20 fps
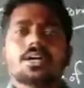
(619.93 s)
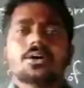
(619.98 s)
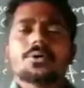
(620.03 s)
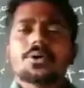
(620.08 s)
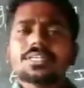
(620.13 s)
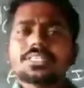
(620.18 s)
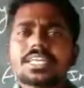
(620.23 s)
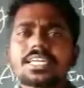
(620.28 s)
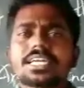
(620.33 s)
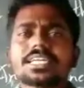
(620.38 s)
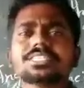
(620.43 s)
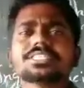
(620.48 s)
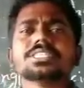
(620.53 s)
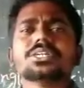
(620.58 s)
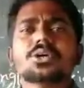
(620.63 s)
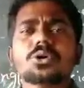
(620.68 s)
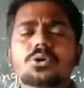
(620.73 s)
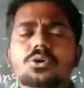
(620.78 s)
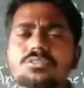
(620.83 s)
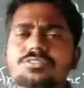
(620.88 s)
Okay, the earth
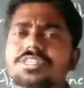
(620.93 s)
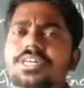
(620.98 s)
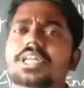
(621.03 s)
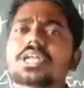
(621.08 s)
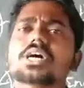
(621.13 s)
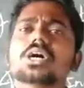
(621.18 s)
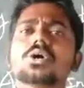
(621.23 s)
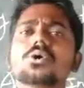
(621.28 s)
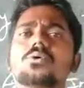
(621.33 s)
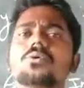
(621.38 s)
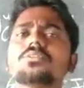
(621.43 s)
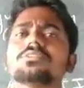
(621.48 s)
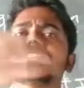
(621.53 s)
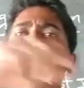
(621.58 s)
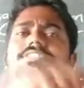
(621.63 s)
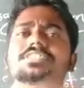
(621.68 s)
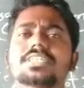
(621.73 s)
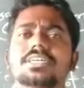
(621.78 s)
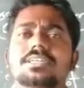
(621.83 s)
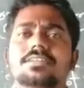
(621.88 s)
goes around the
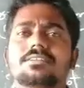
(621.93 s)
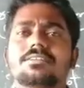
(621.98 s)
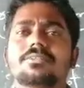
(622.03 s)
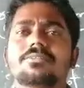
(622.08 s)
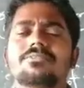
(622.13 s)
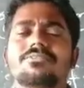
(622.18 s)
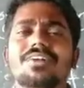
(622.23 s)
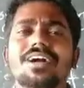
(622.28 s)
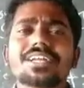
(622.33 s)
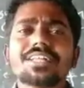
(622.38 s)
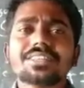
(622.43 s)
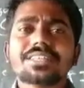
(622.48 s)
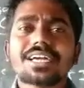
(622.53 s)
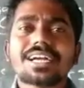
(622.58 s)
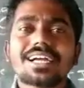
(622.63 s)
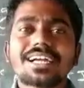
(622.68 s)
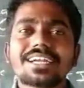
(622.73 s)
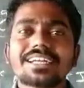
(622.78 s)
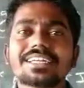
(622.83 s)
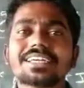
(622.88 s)
sun. What is
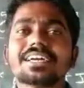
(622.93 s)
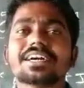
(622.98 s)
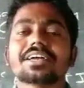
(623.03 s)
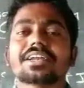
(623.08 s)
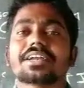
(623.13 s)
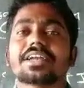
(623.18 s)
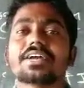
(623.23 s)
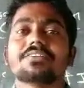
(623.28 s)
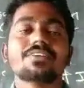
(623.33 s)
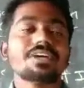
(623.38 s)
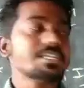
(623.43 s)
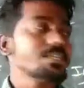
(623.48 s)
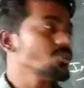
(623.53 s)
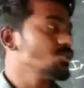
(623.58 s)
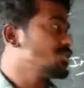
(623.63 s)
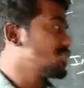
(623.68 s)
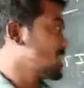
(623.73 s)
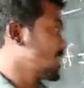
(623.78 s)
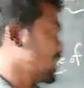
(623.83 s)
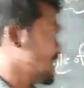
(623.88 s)
called
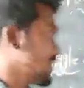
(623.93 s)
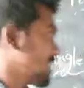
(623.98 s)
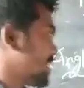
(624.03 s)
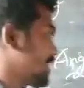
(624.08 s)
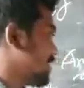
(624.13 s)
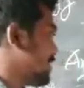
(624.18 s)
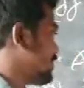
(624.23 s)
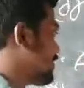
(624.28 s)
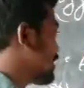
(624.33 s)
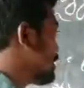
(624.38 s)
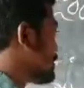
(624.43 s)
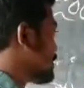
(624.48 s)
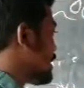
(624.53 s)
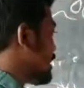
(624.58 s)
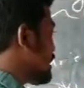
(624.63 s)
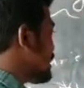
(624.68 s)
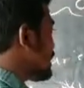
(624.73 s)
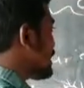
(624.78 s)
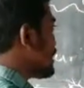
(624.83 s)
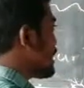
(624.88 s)
revolution? What is
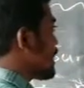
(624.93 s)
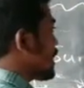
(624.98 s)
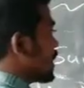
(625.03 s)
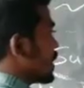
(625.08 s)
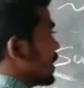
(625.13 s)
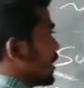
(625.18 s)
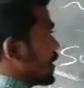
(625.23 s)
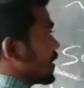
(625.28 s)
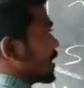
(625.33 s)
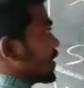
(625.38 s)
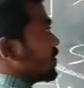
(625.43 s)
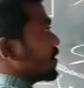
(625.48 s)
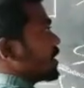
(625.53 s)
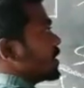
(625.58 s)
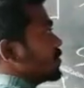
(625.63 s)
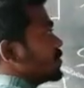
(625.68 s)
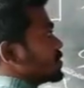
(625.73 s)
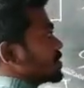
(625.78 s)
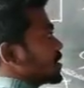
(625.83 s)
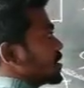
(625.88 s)
called a
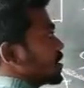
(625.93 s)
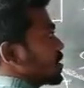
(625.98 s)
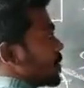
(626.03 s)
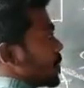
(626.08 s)
revolution?